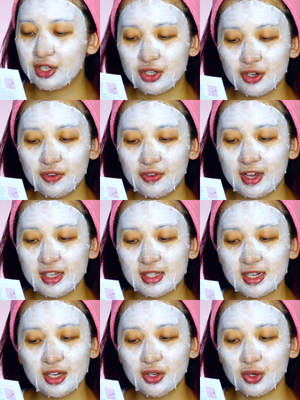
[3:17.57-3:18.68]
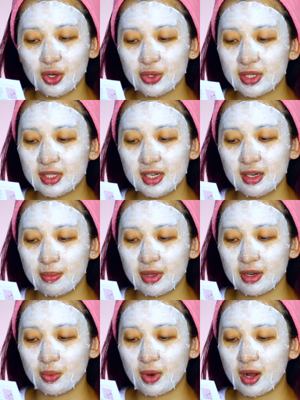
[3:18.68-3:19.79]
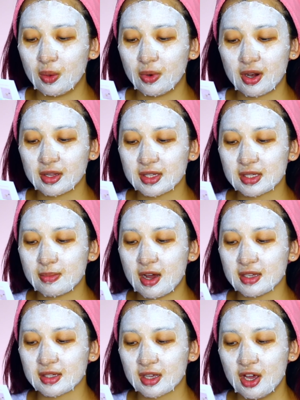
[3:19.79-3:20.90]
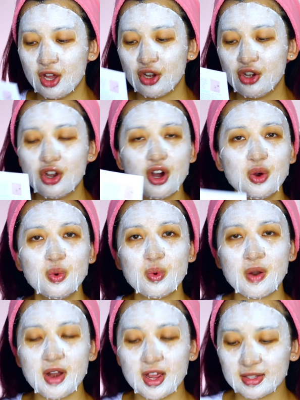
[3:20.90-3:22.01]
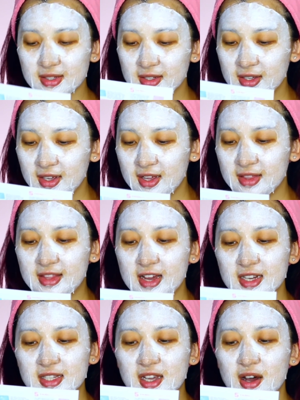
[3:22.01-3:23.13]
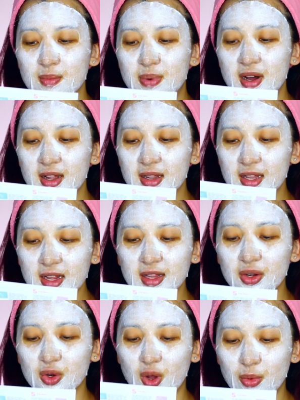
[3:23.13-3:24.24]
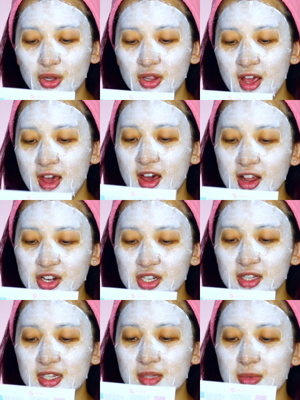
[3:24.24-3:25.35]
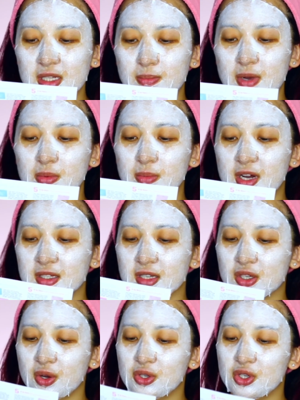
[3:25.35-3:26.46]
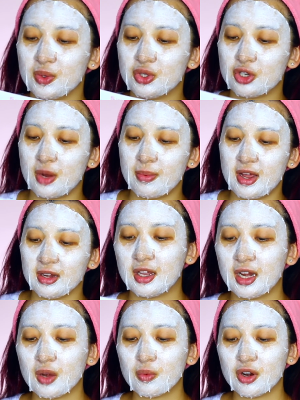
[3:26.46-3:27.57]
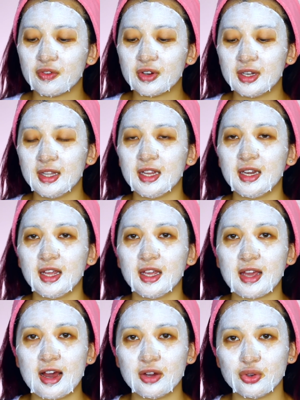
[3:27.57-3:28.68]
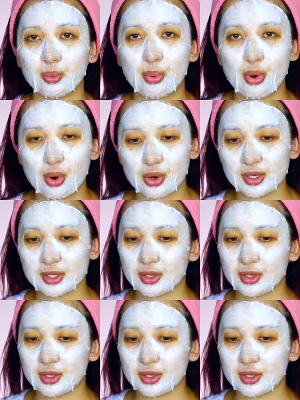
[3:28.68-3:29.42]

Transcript: Did your face tingle or sting a bit while wearing this mask? No worries. That is completely normal. Actually, this means the bubble mask is going to do its job and getting rid of cleaning out your pores.